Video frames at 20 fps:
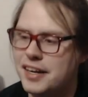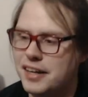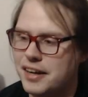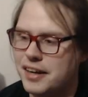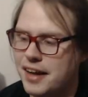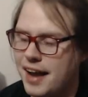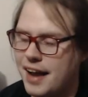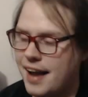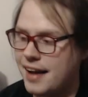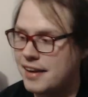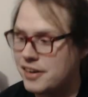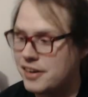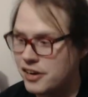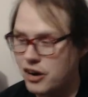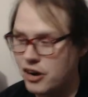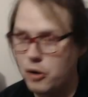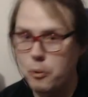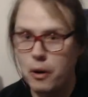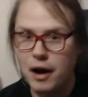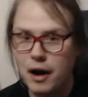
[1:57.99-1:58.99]
And you know
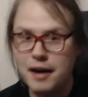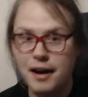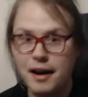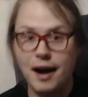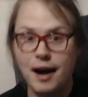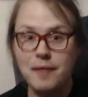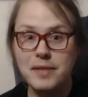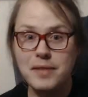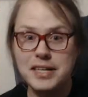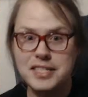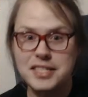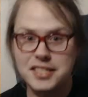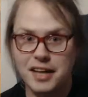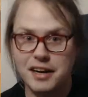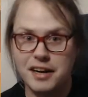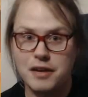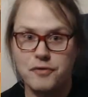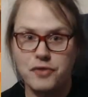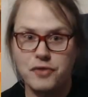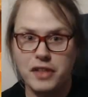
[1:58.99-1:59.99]
what? I'm excited for
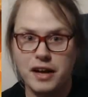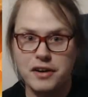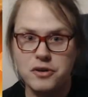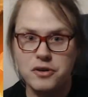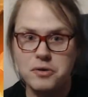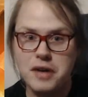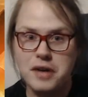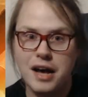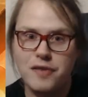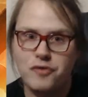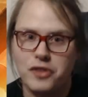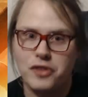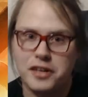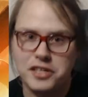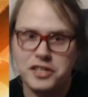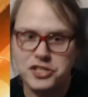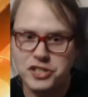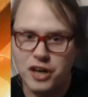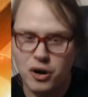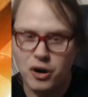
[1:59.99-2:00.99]
that new Netflix
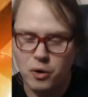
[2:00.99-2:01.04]
show,